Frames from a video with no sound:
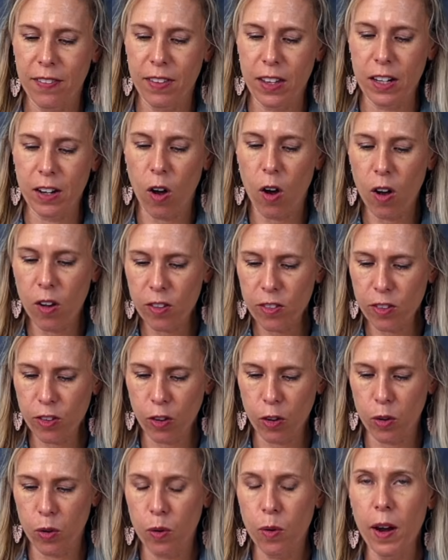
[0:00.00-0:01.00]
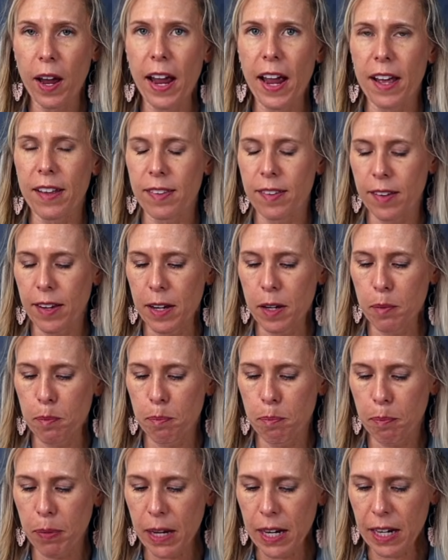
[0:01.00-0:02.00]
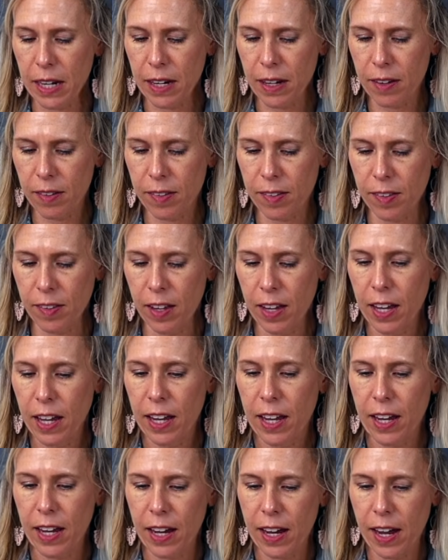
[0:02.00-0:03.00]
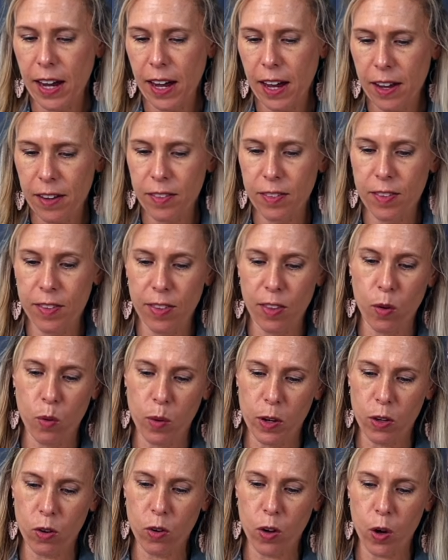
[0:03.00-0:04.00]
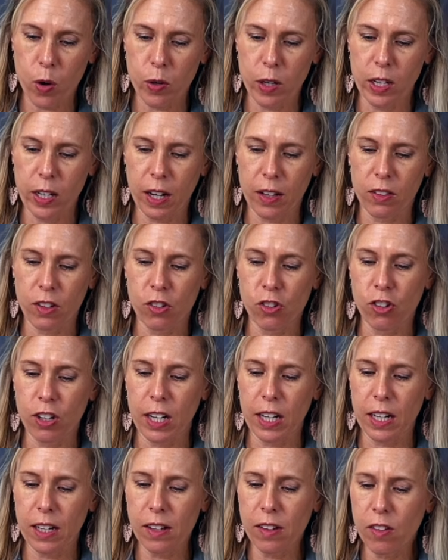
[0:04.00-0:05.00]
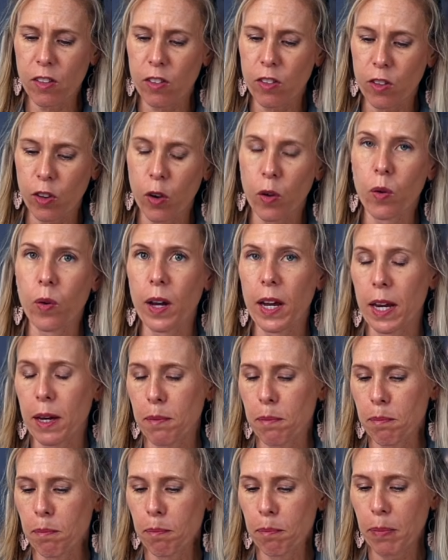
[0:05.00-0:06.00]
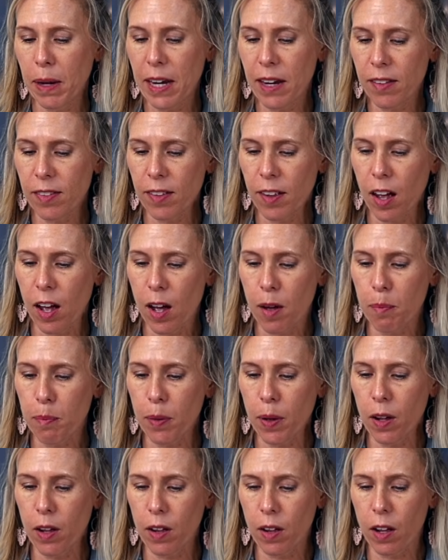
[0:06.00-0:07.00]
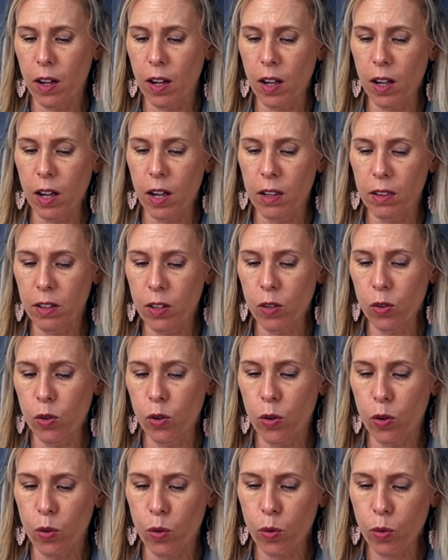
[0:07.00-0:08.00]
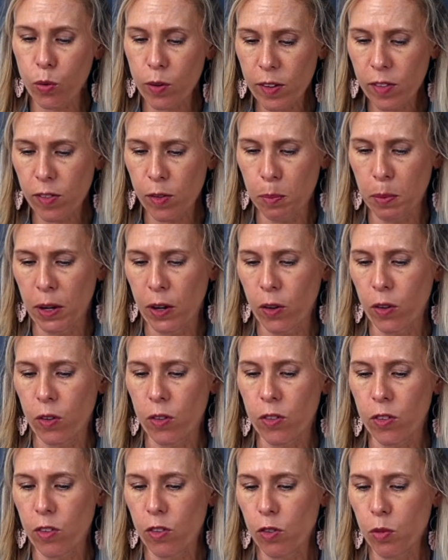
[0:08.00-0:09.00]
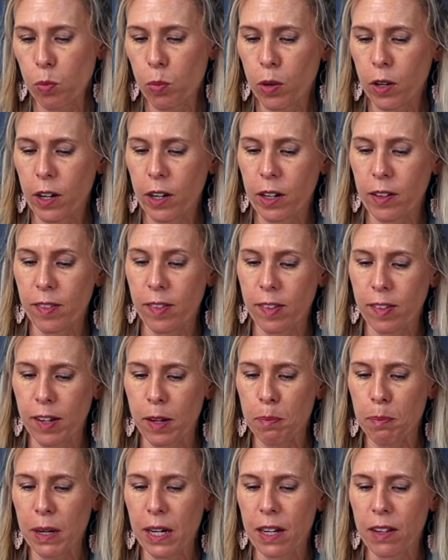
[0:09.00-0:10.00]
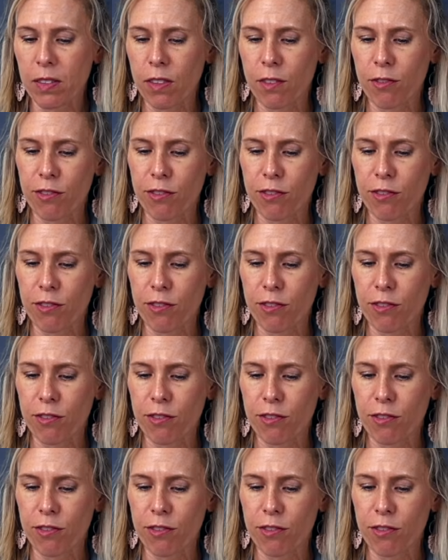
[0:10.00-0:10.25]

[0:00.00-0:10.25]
And then also, as it bakes, it has the oil coating on the chicken, so it bakes up a little crispier since we're skipping the